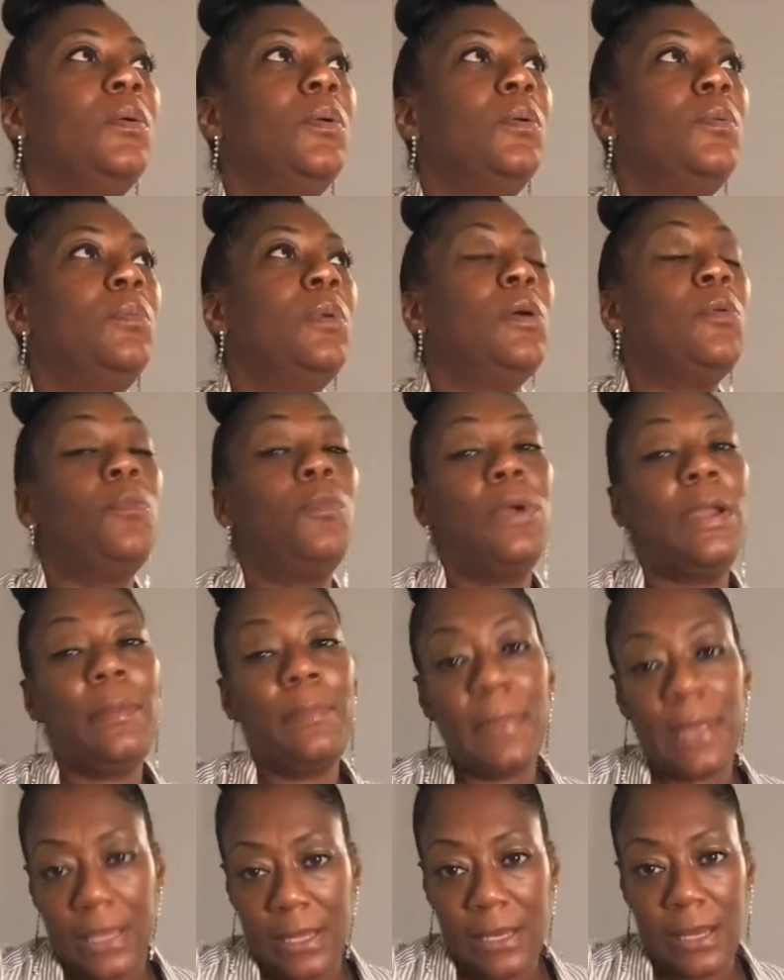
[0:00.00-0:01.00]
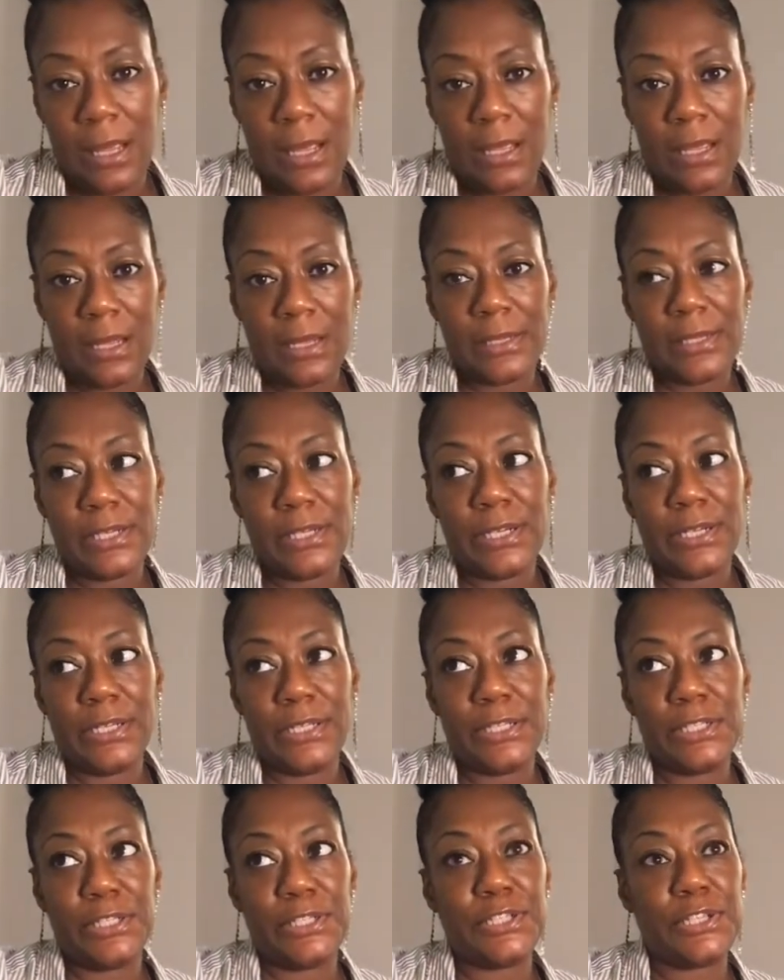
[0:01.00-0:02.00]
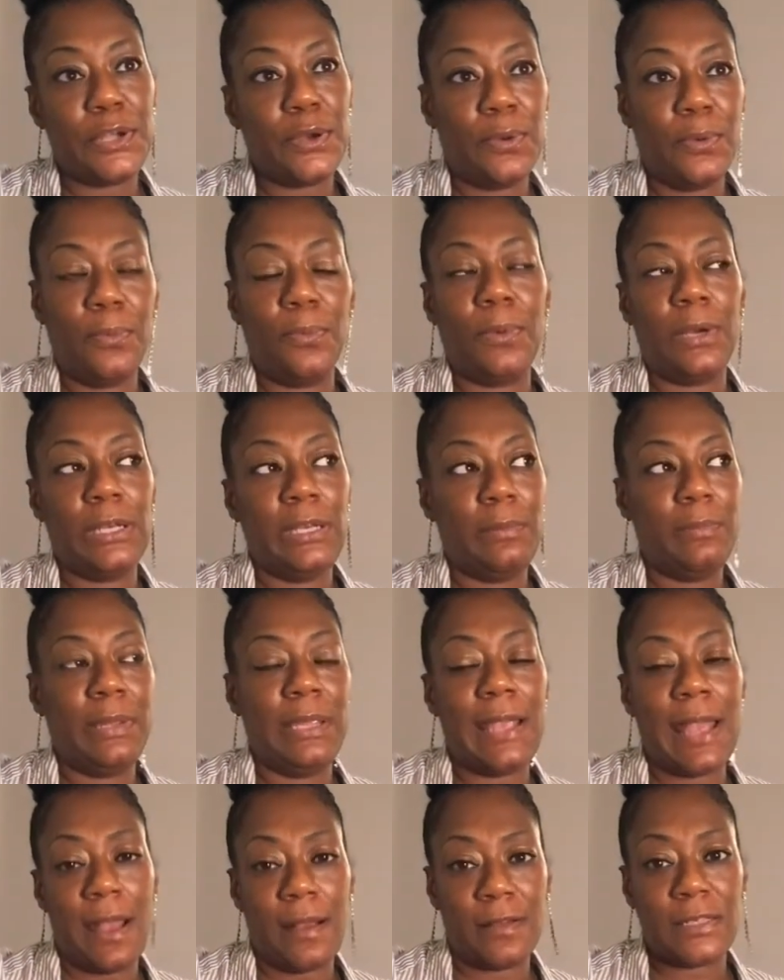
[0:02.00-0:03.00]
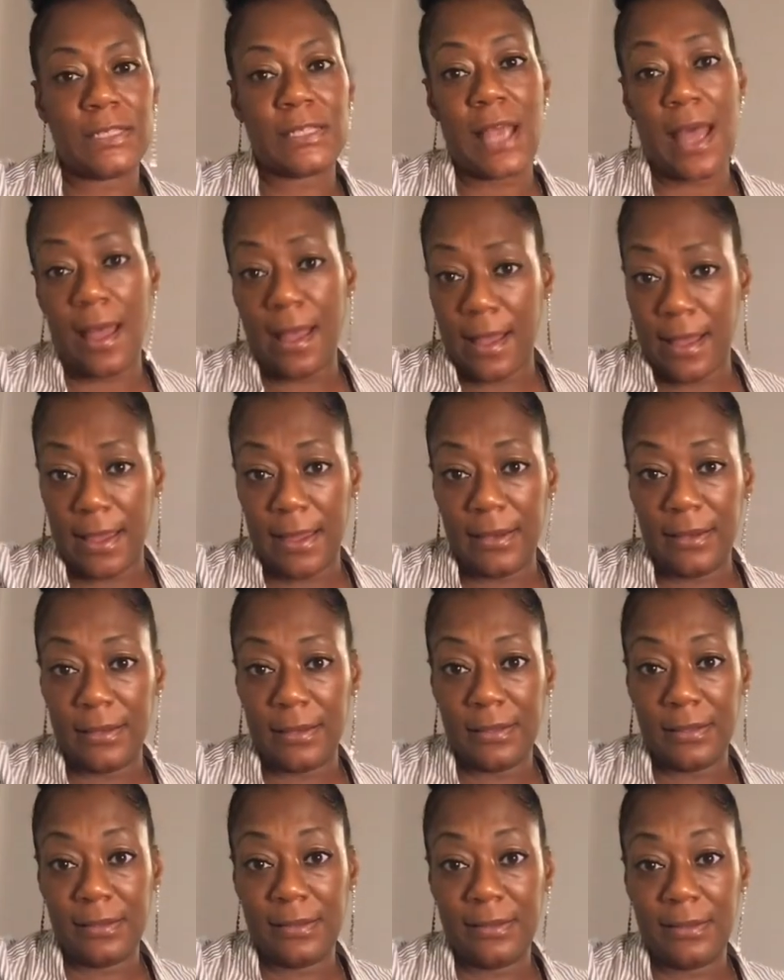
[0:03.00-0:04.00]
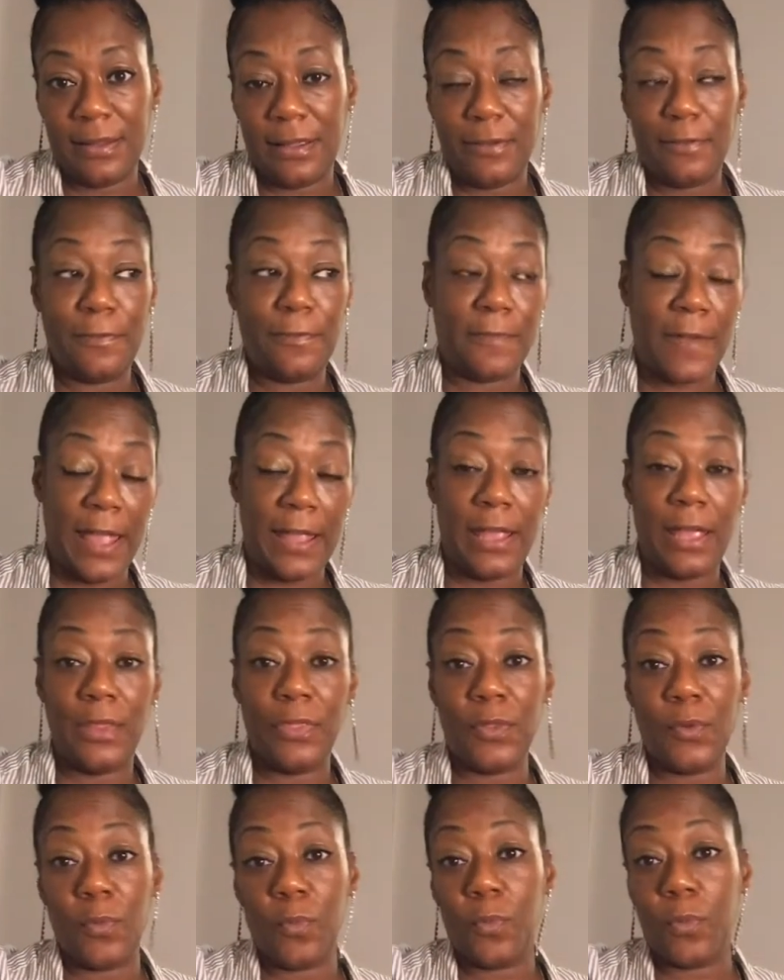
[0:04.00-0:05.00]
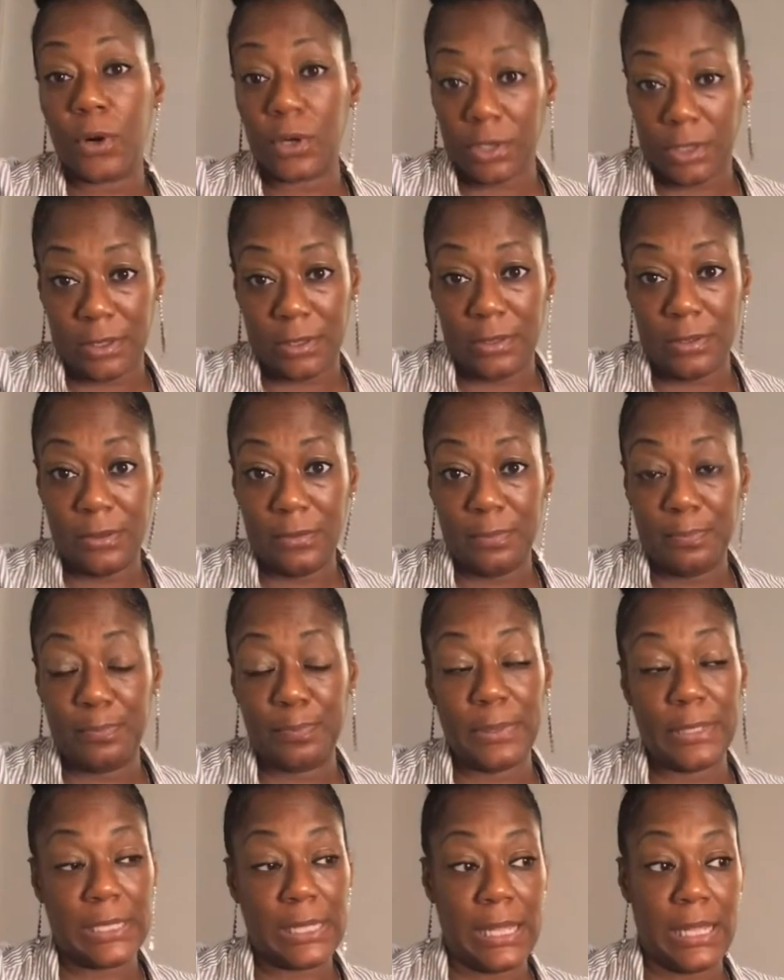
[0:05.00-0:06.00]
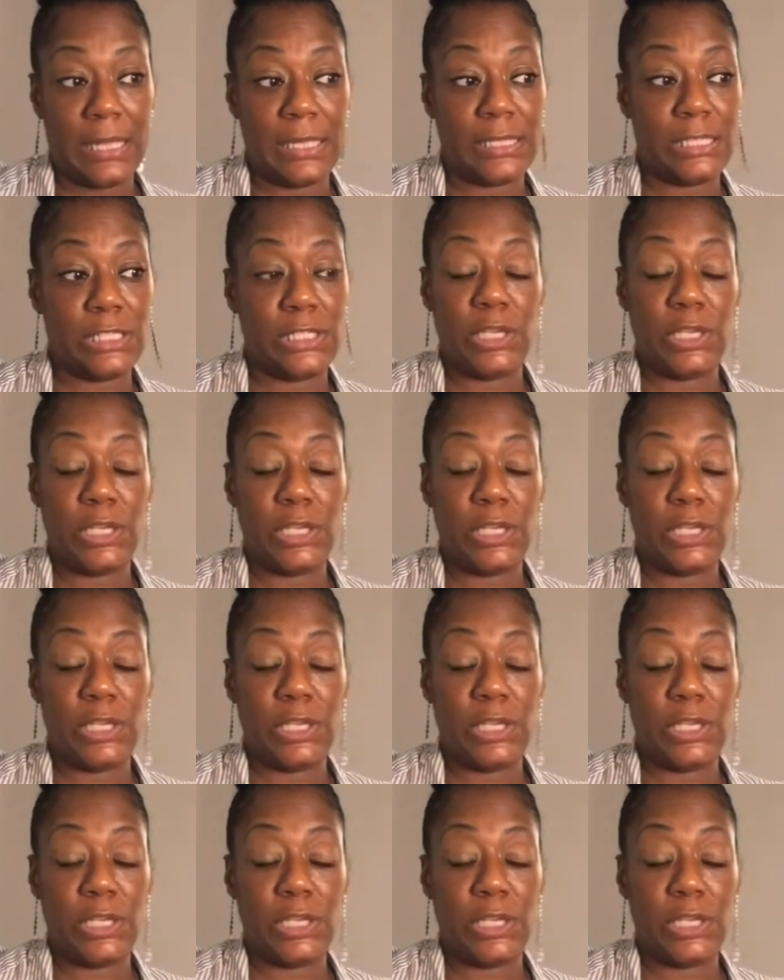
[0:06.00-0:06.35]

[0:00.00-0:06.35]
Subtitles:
Well, women don't want to be outside fighting the world because